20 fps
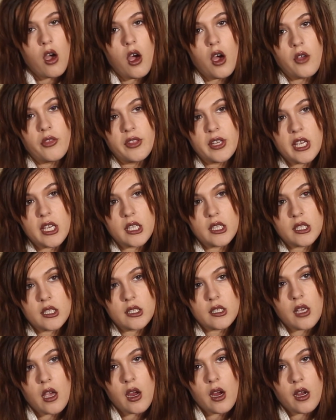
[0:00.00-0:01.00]
on the
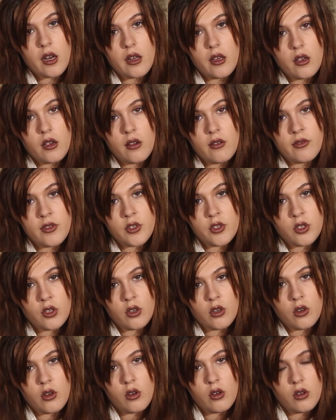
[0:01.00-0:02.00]
inside of the
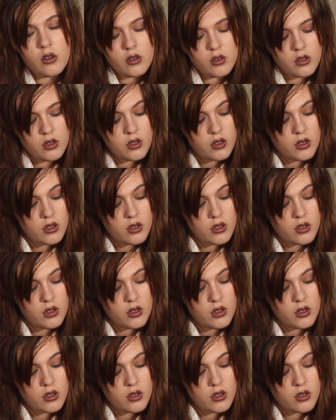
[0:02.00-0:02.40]
circle